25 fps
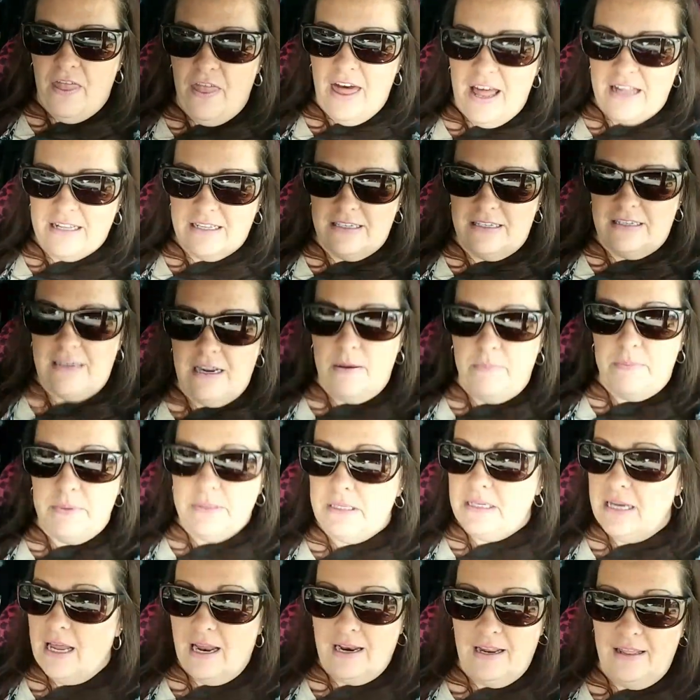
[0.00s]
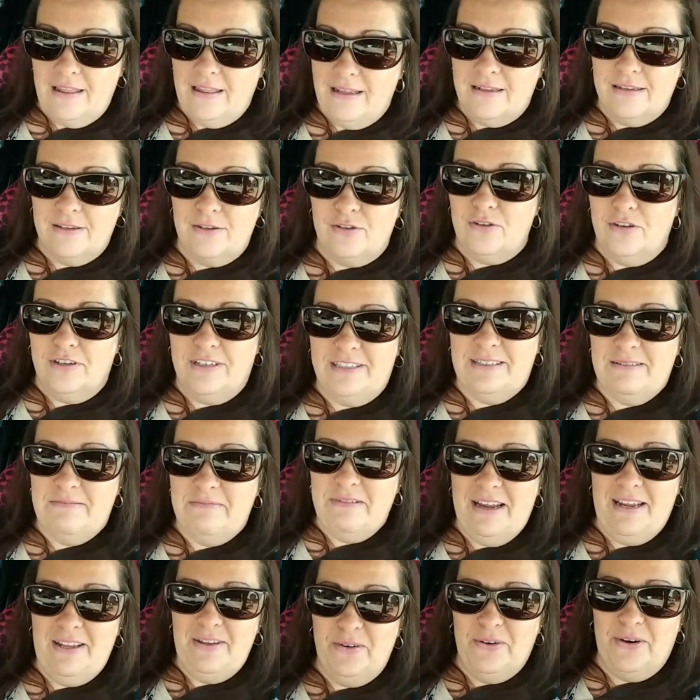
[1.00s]
that step is not in the instruction
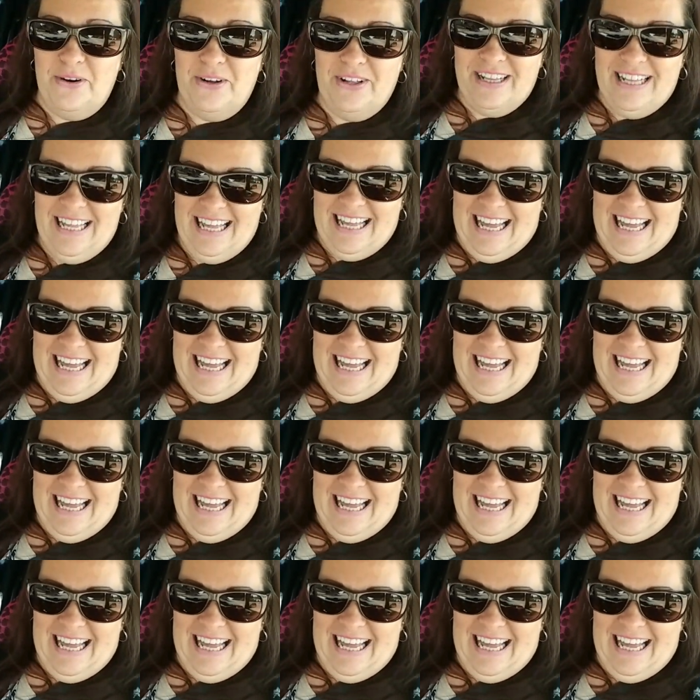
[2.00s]
manual.